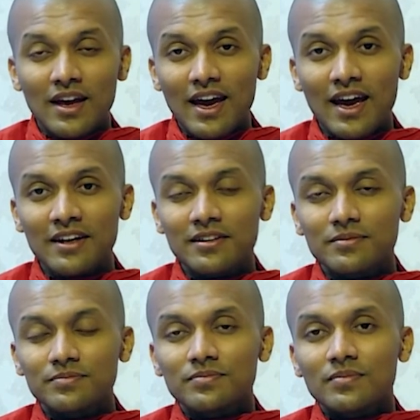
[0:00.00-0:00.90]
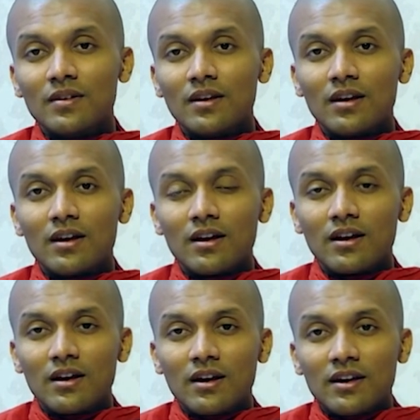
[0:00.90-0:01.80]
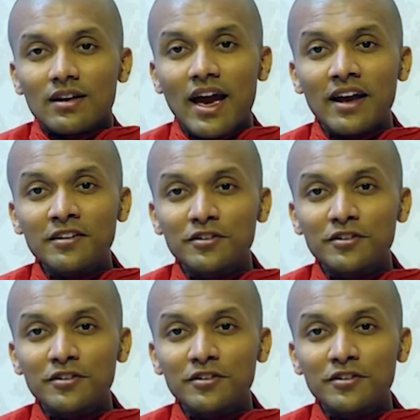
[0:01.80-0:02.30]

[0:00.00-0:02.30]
and can